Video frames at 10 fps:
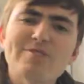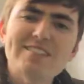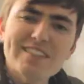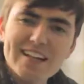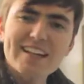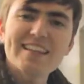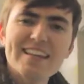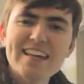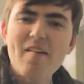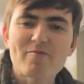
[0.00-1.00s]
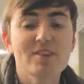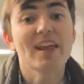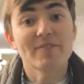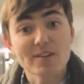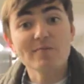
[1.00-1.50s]
was stuck in the
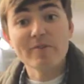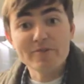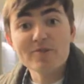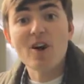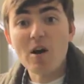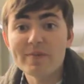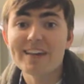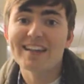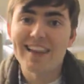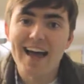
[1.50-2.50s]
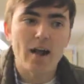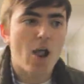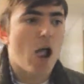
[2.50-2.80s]
afterlife. Some of you call me a liar.